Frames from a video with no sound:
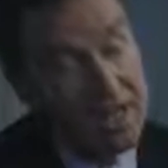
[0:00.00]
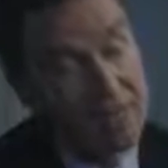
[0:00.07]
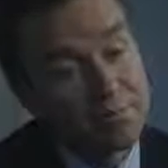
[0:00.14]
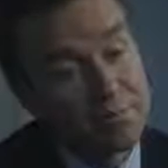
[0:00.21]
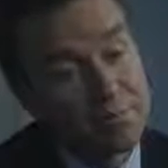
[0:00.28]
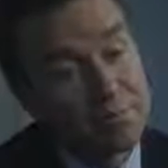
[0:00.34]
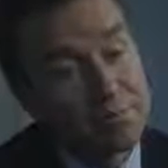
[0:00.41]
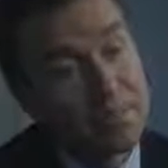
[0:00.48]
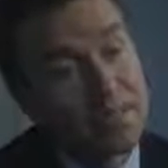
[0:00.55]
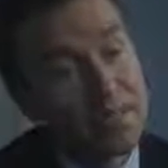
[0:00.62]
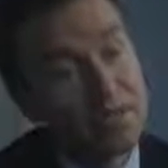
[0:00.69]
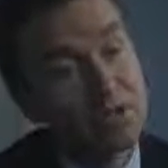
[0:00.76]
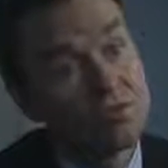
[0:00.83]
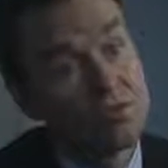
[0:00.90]
And probably
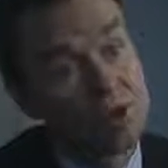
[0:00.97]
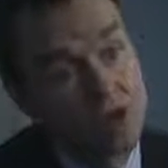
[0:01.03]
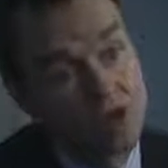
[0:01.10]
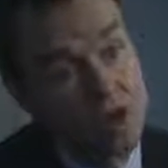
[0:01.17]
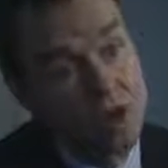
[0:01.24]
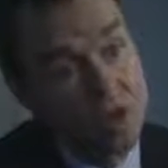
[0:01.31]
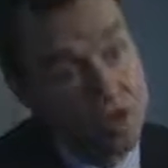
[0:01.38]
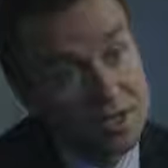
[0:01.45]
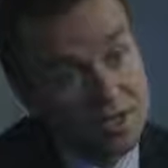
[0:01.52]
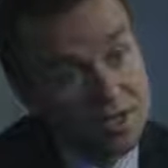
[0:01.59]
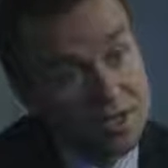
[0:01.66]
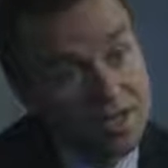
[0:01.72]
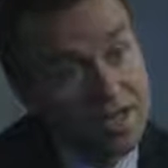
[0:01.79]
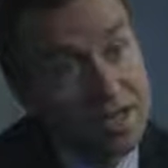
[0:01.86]
the overall
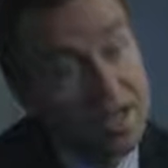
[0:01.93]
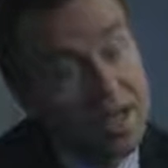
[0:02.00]
cost